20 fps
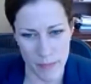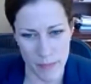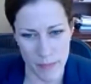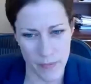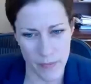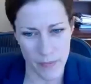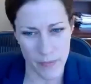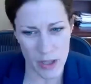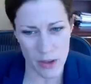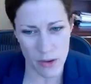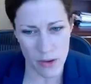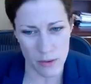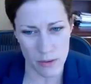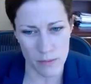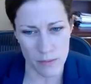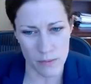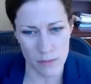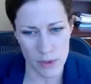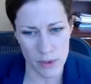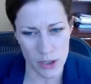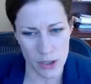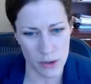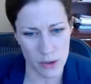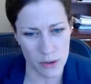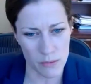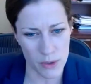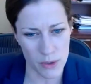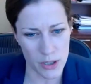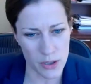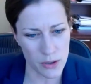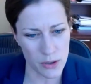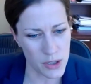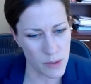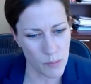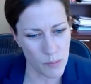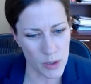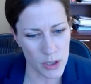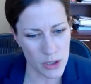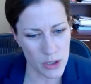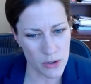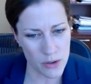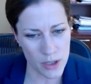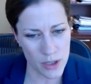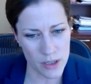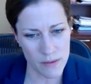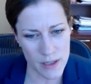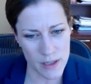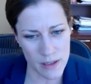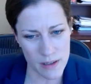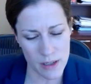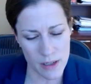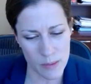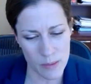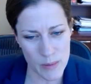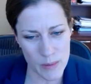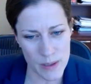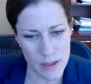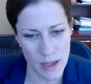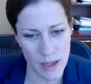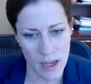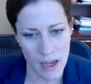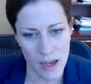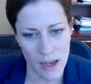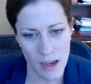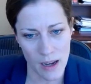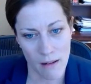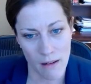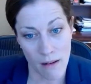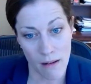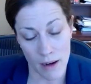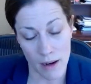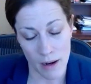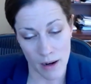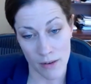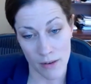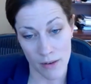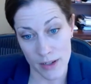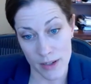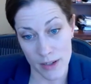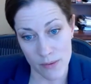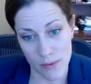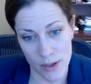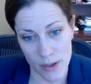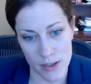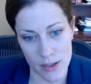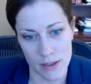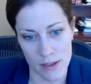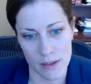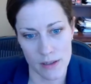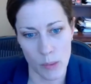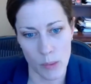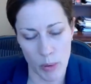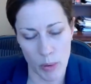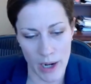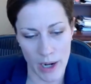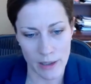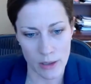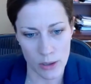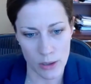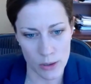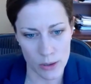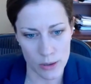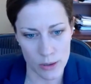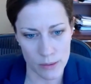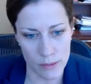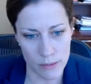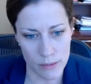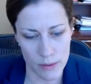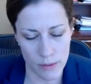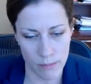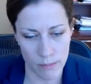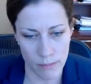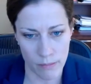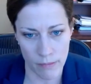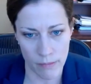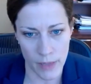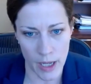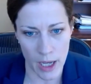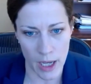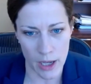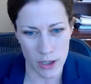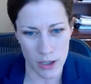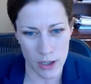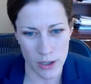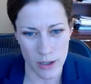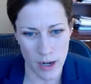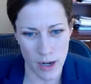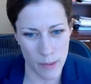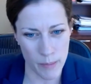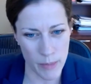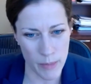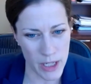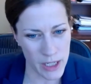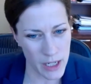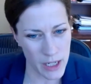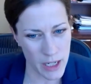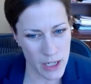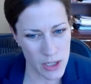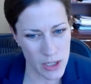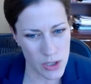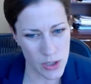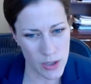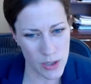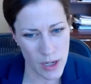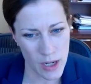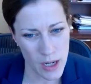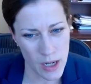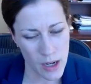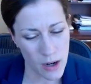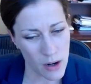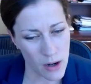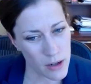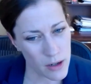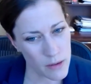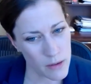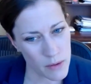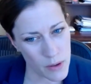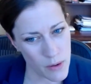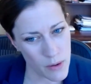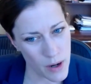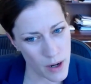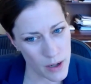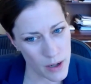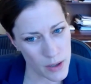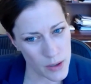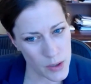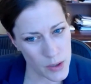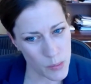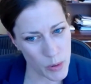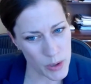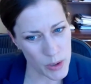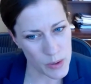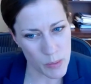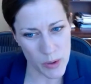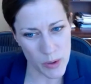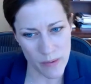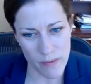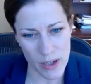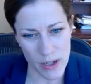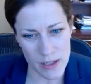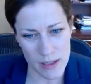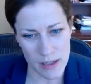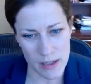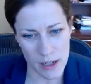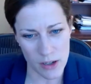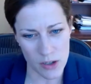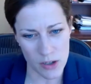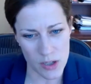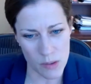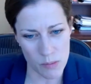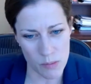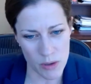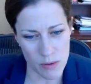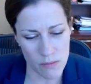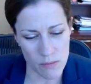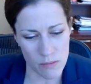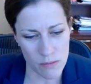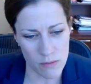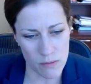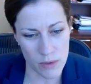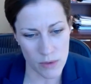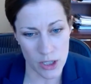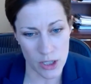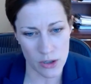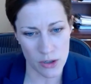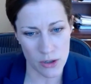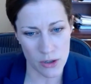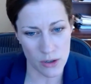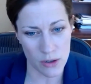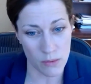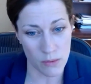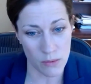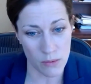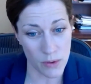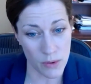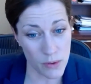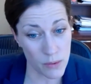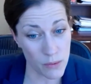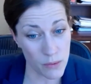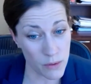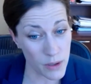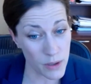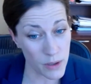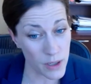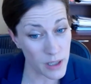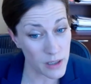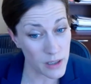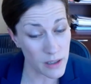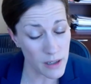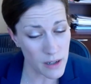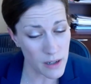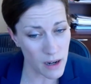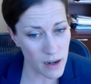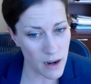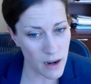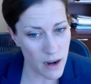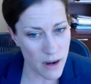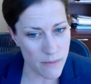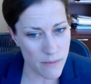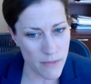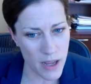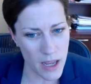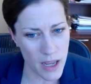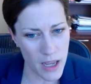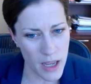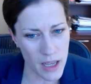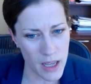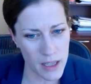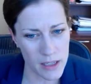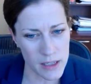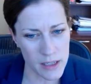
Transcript: it through digital research administrative systems. On this front, just as a practical matter, NIH already requires principal investigators to be registered with ORCID. And